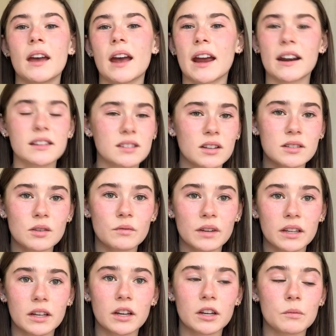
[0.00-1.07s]
And it's also
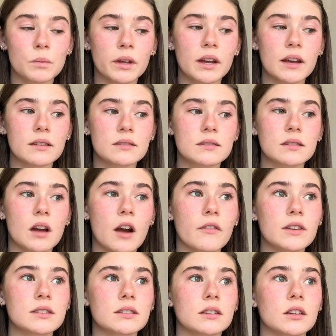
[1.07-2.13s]
really good because
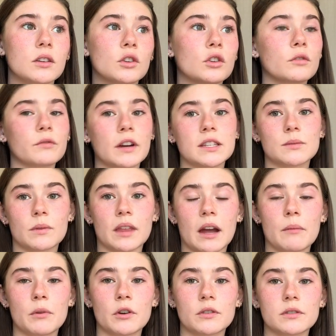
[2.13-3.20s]
obviously you're friends with
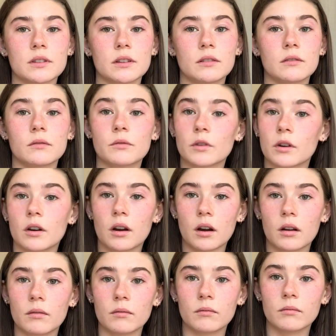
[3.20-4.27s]
that person for,
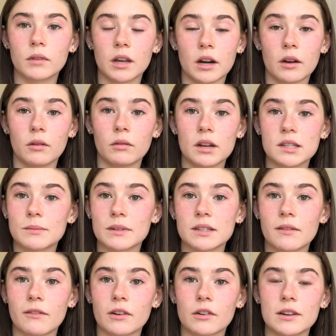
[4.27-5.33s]
you know, a
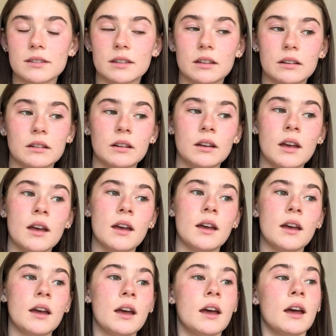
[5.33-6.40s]
specific reason.
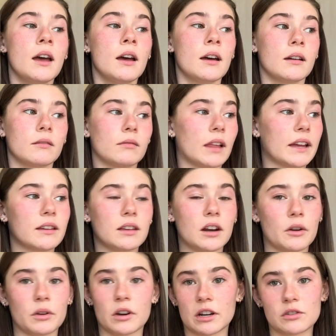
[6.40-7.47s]
Like, you
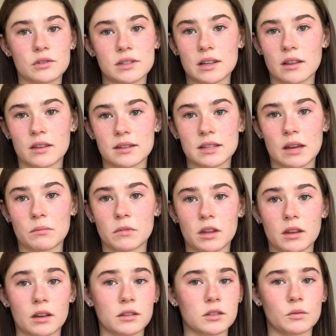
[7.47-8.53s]
know, you're interested in the same
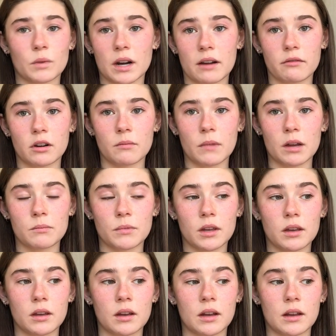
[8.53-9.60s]
things or whatever it might
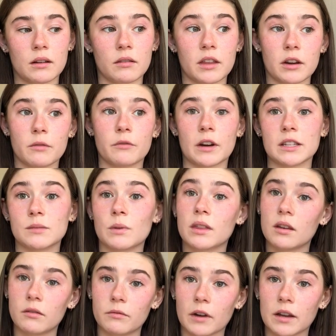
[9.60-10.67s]
be, and they're friends with
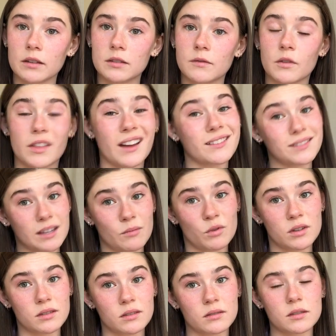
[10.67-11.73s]
their friends for that same
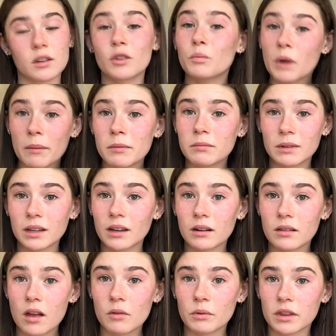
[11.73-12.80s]
reason. So you'll probably get
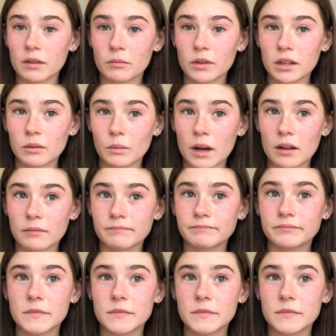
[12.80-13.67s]
along with them really well.